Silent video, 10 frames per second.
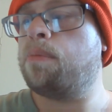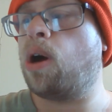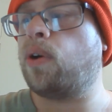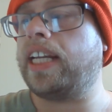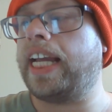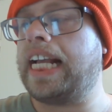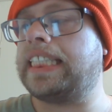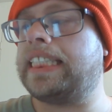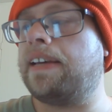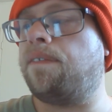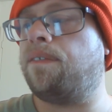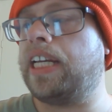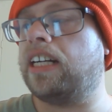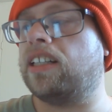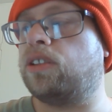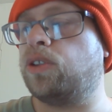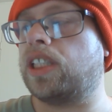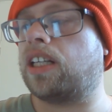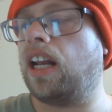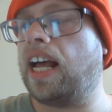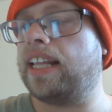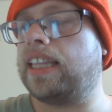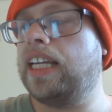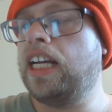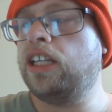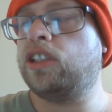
poking a stiff finger through the cloth